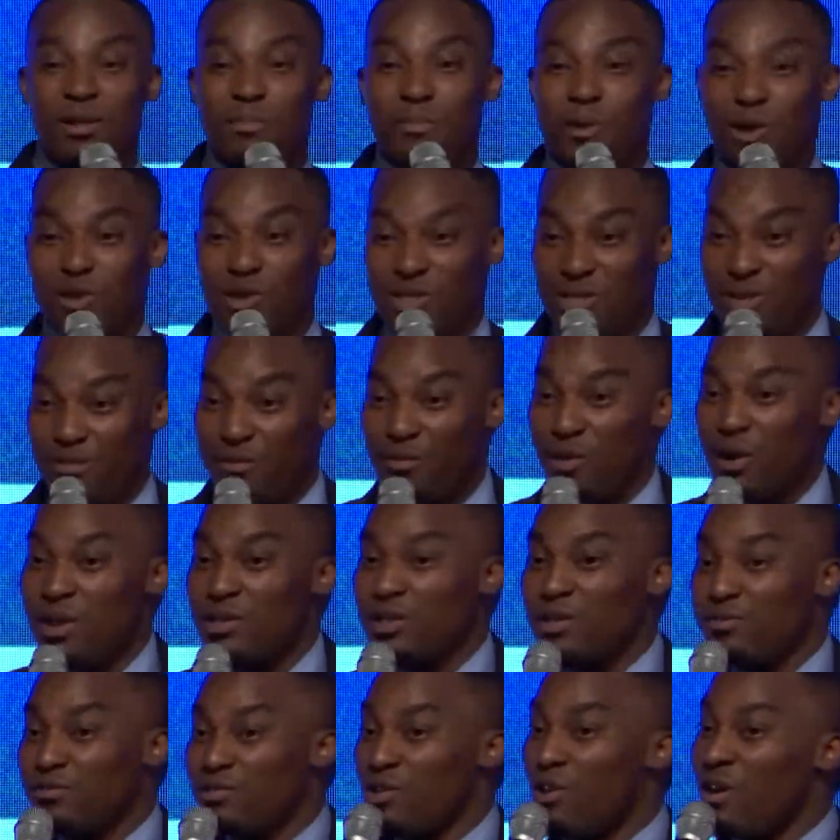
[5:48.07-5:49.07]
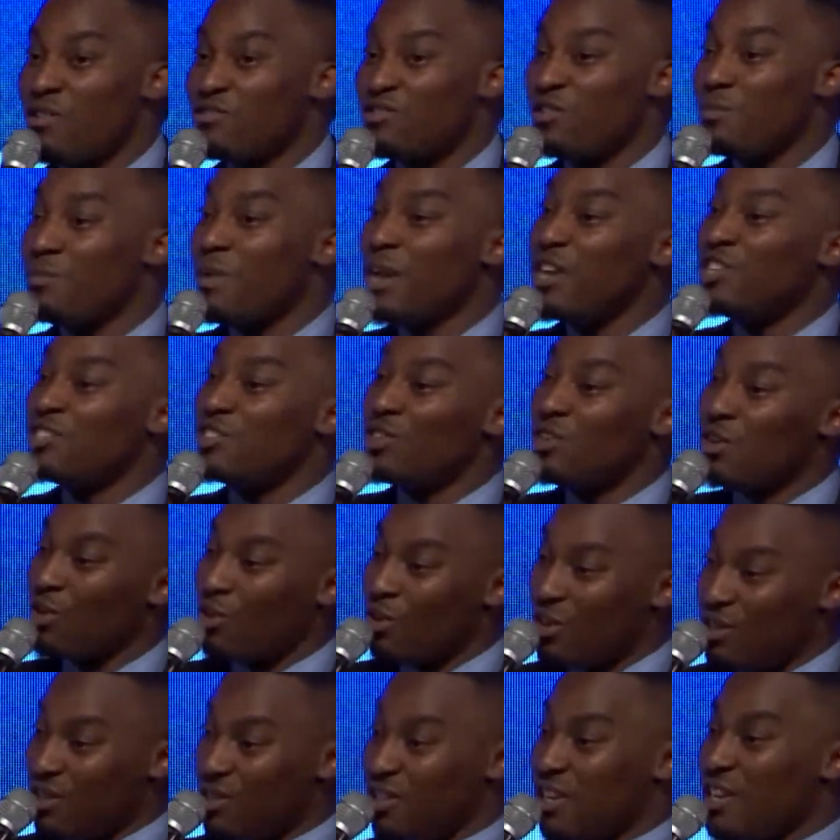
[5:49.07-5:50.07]
because the voice of transformation
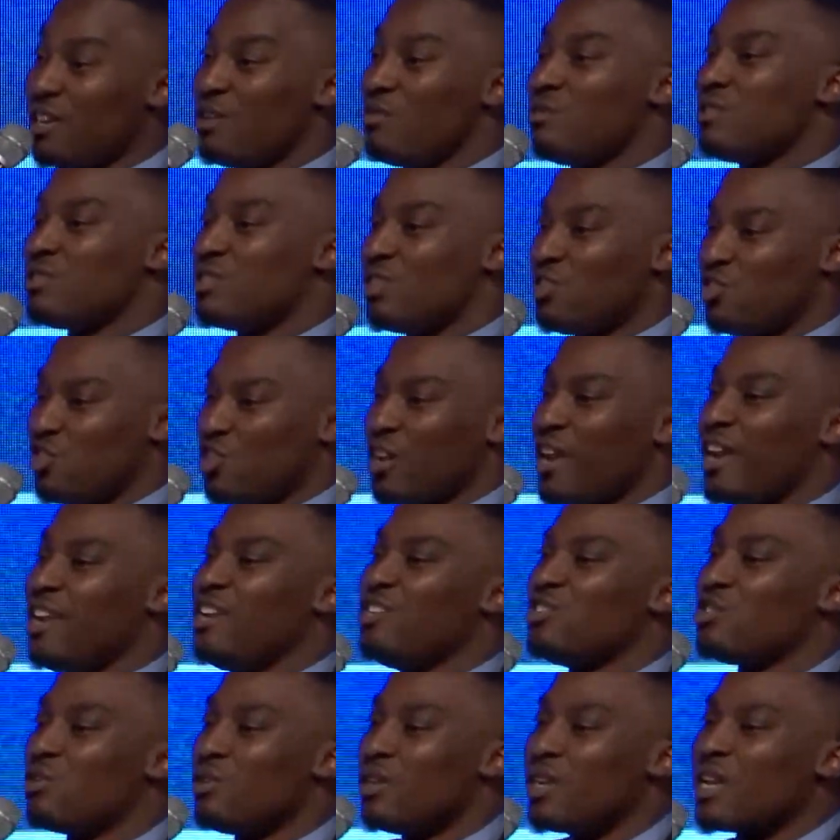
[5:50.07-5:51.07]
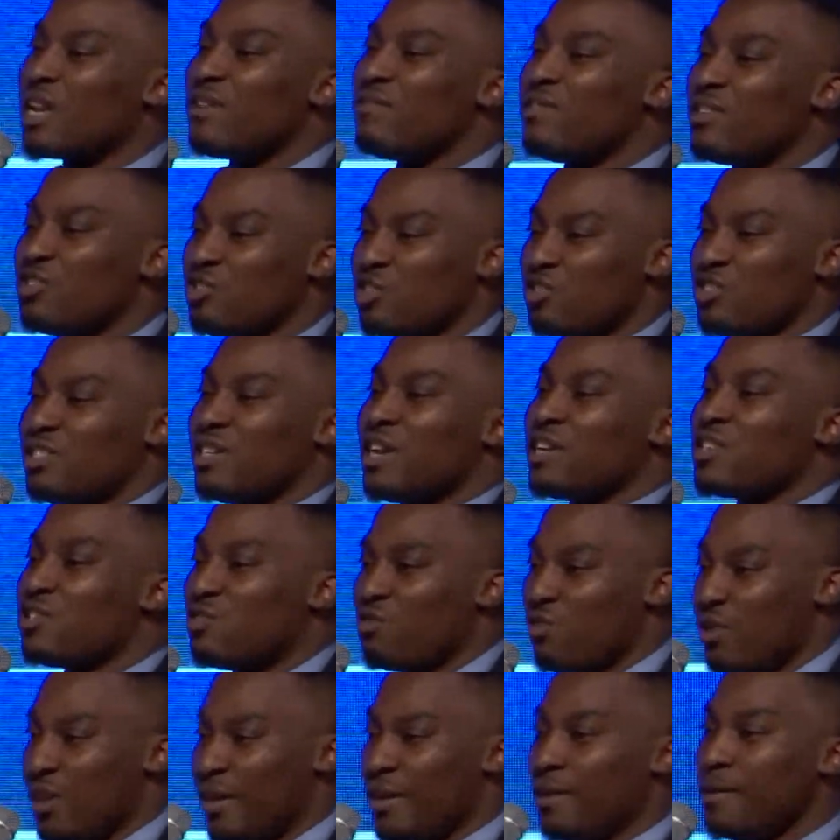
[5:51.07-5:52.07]
continues the change on a given
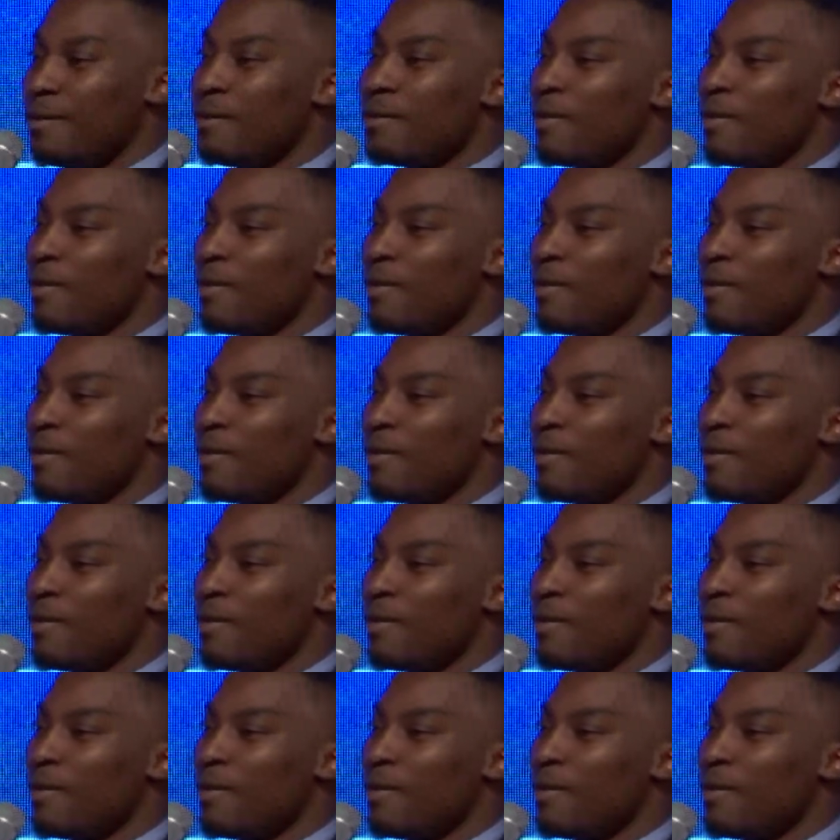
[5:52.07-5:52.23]
trajectory